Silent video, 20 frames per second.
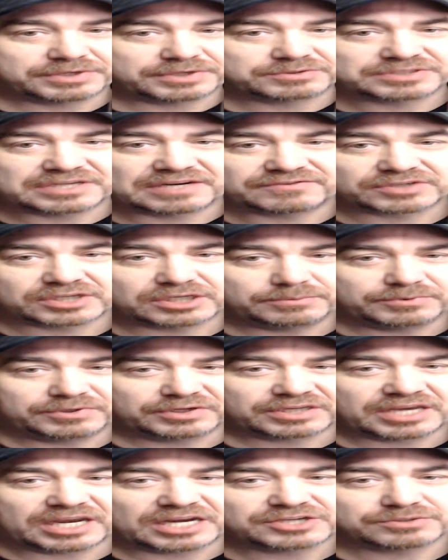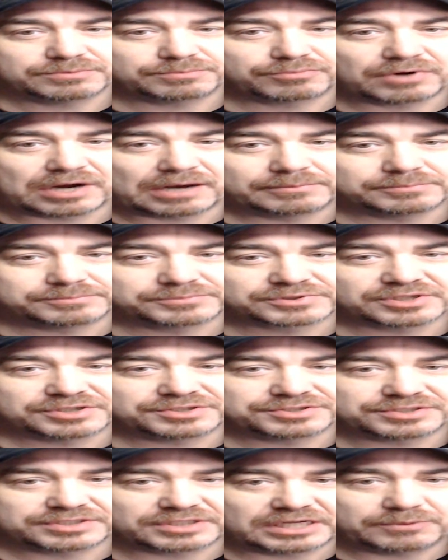I was having communication problems
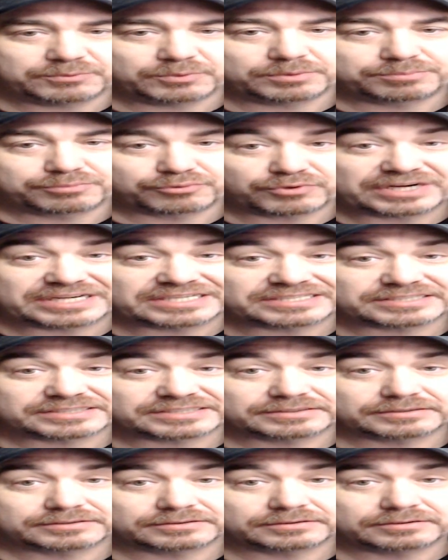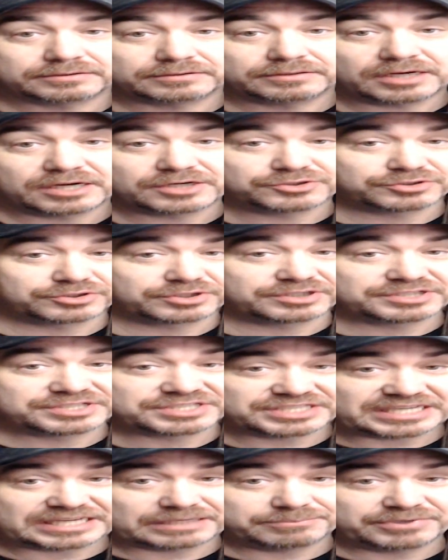because it would print, as you're going to
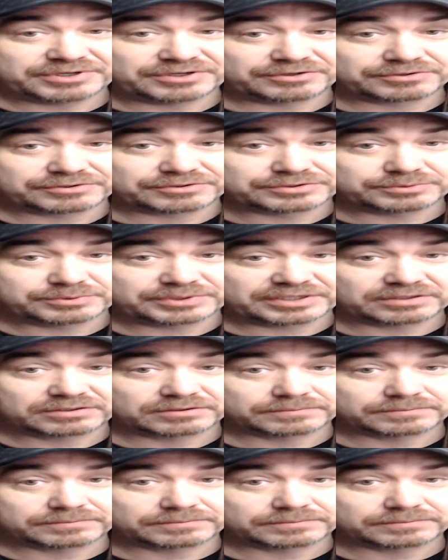see in a minute or two here.